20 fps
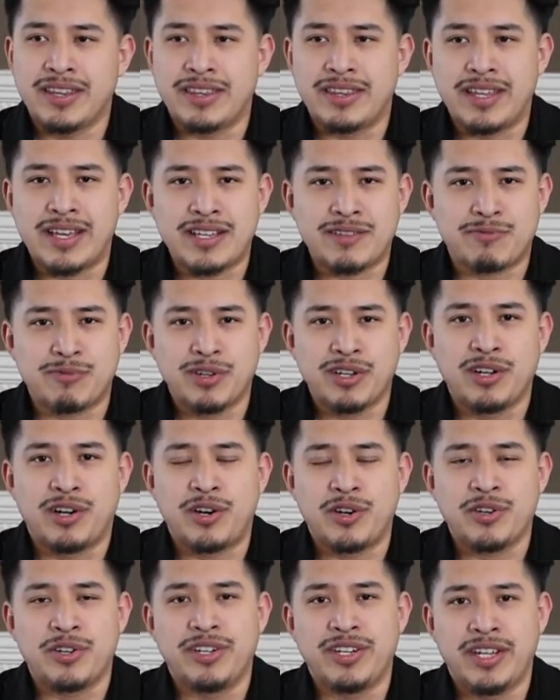that's really
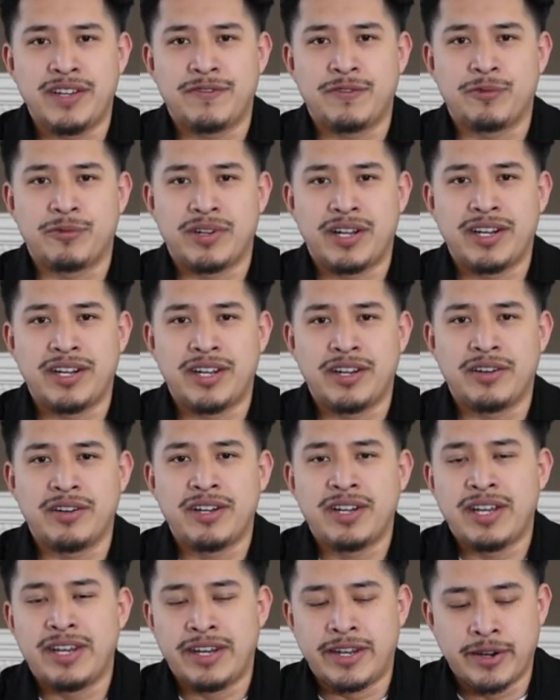all you need for right now.
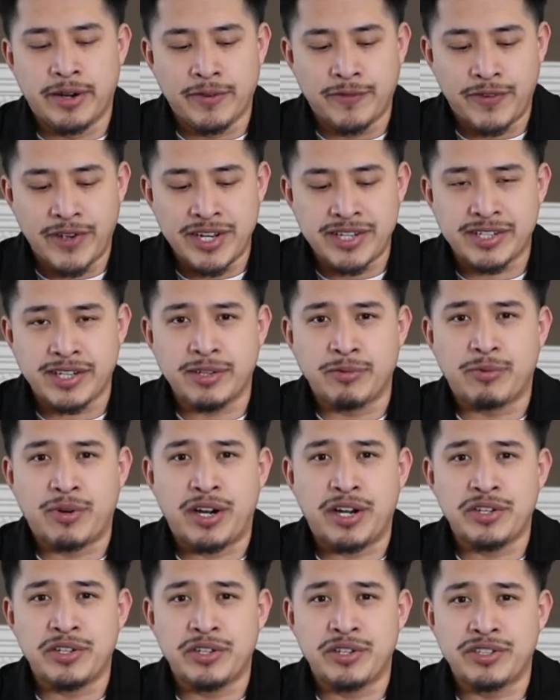Now, eventually,
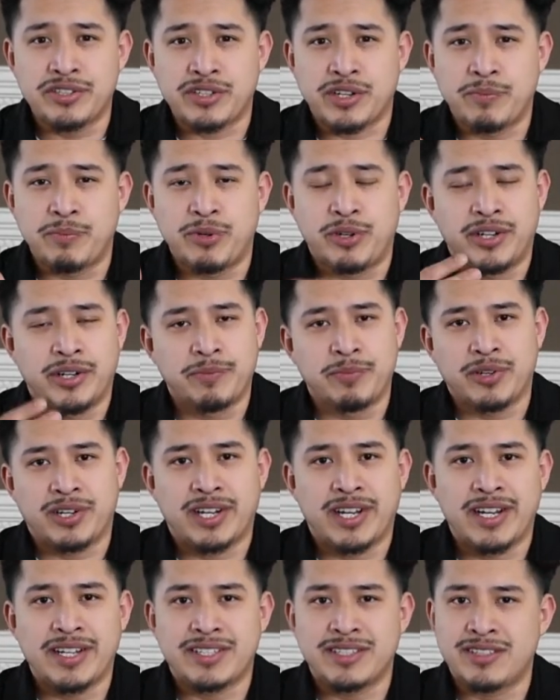while you start building up your
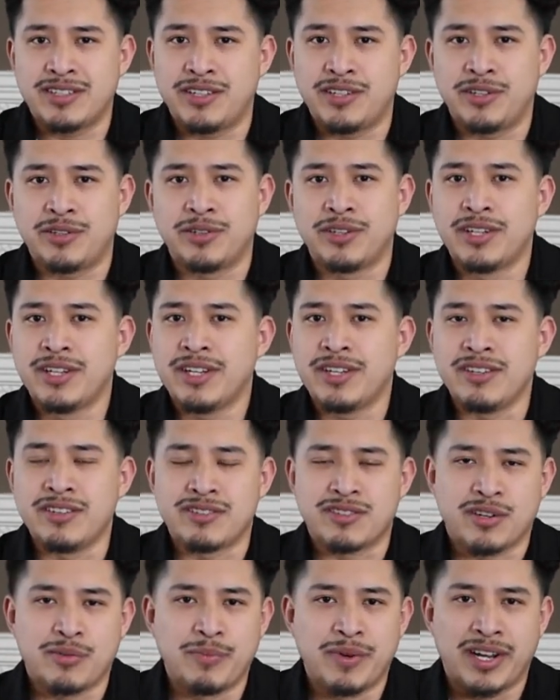clientele, you
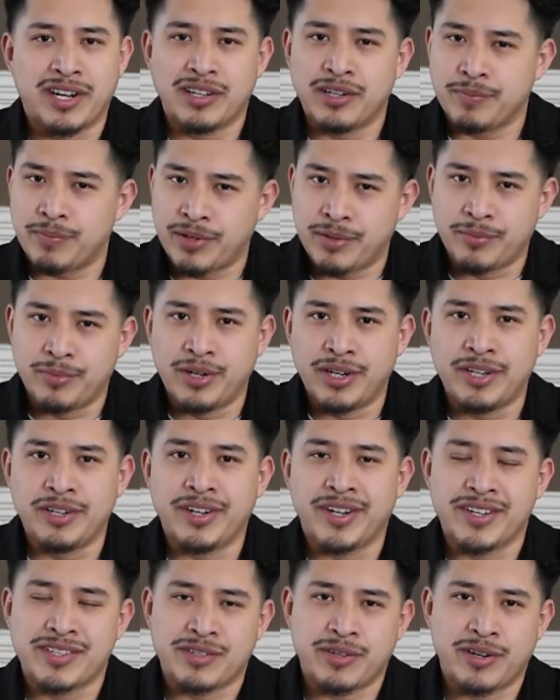start making a little bit of money,
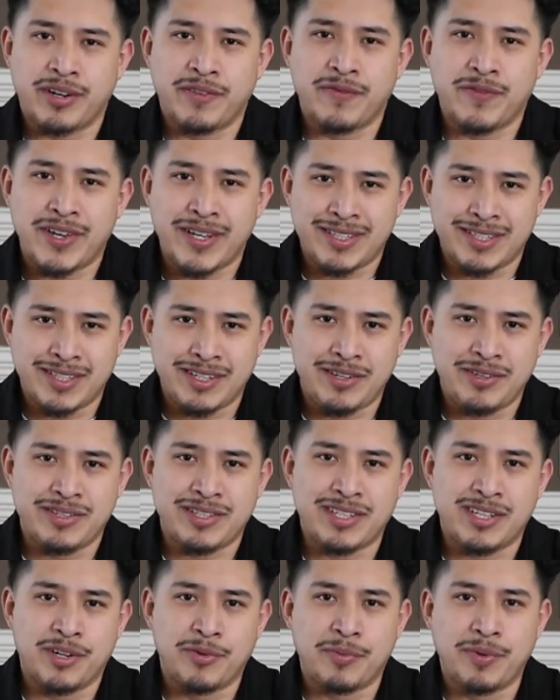you can start investing in
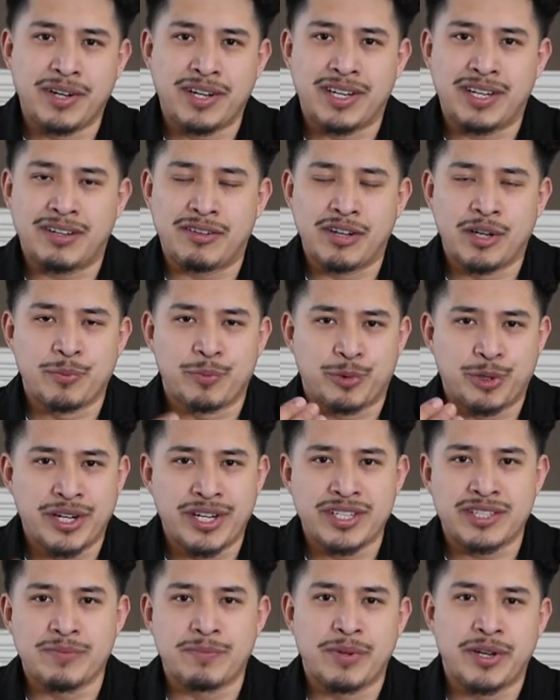yourself and
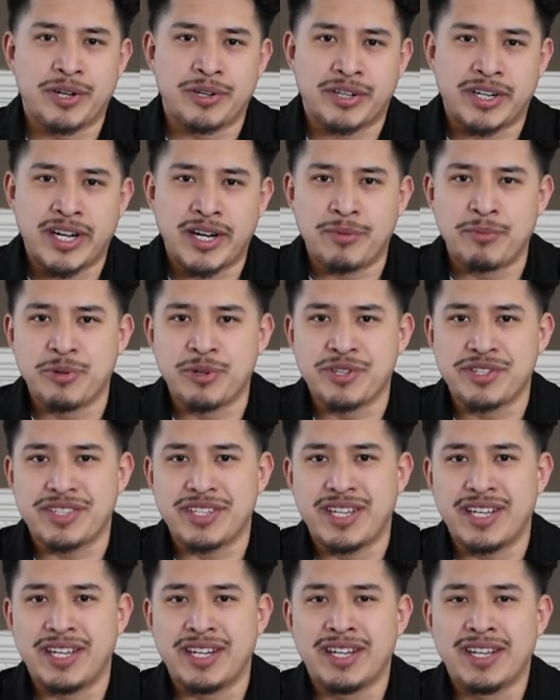upgrading to better cameras
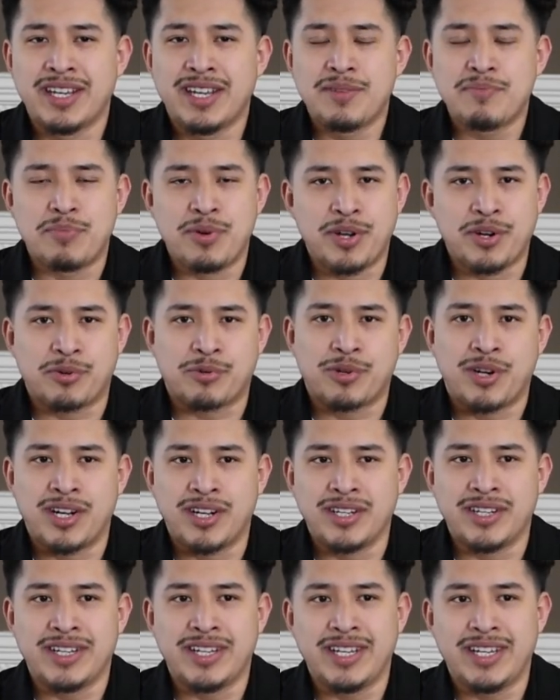and better
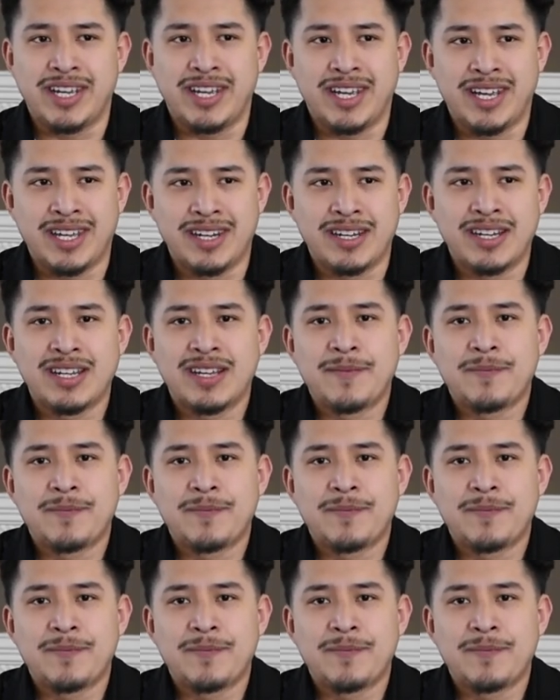quality, and